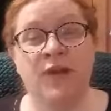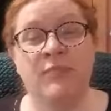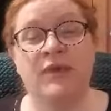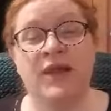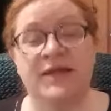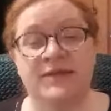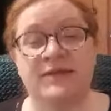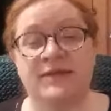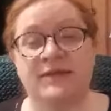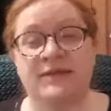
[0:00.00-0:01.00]

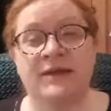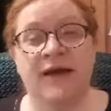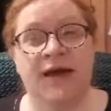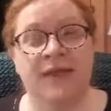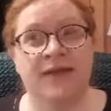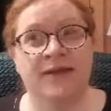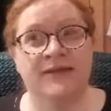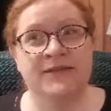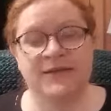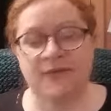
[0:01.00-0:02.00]
pleasant than
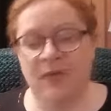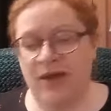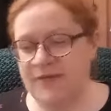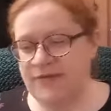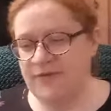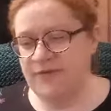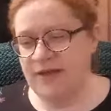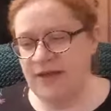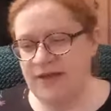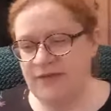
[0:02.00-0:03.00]
anticipated for
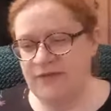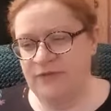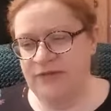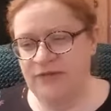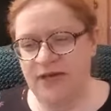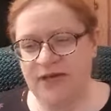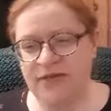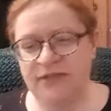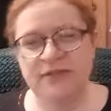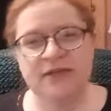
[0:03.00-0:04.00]
the last few
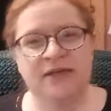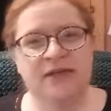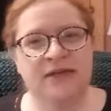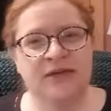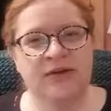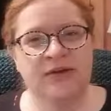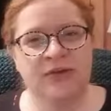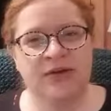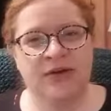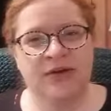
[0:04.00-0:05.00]
days,
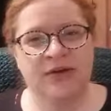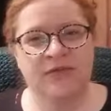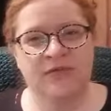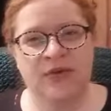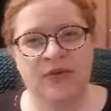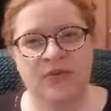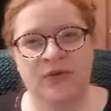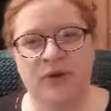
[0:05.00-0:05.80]
with a few